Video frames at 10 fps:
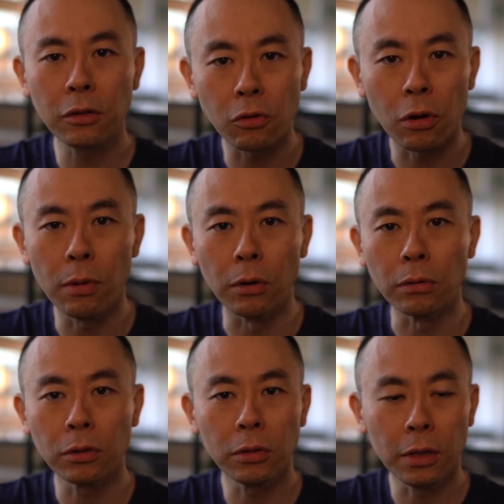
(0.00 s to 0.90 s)

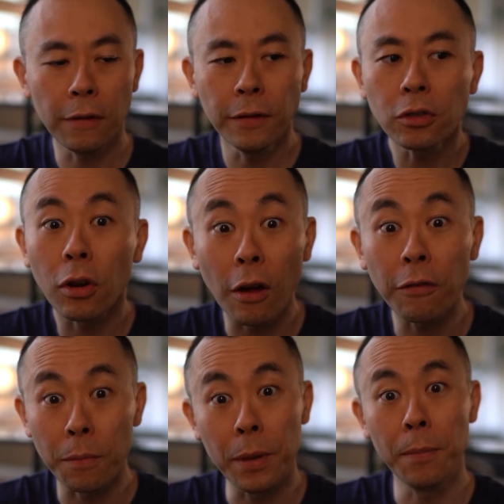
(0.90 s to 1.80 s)
trouble even to
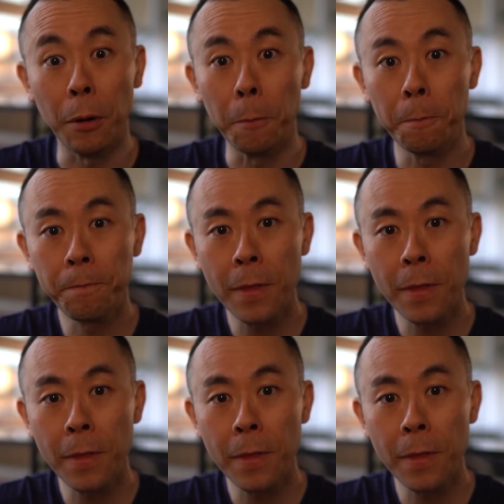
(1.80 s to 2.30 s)
healthy people.